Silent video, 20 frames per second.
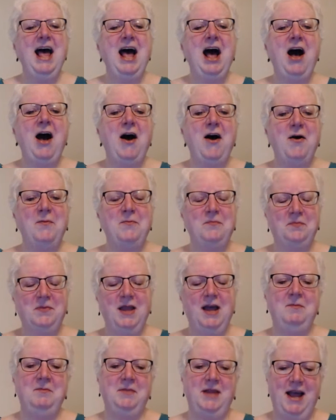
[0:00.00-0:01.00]
I'm
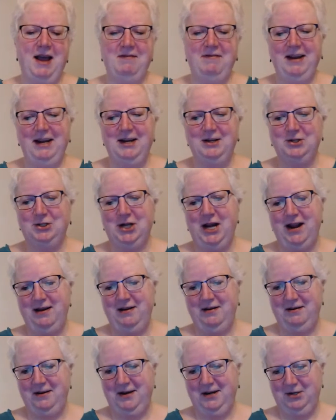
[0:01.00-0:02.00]
laughing at
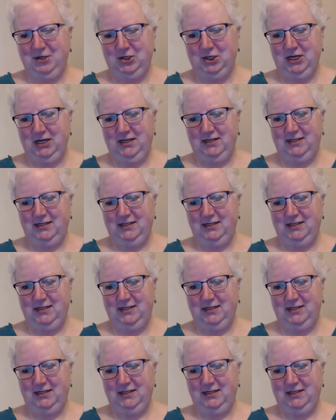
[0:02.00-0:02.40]
Shannon because she